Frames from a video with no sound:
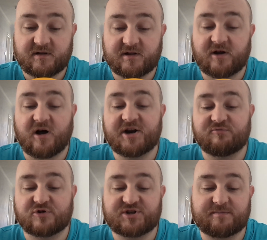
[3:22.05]
The
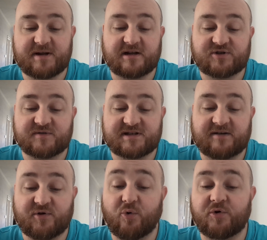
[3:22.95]
honey-roasted peanuts obviously
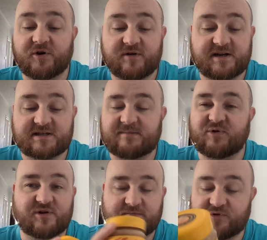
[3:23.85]
have their own ingredients. I'm
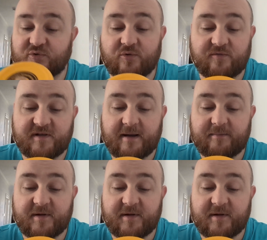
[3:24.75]
not going to go into that.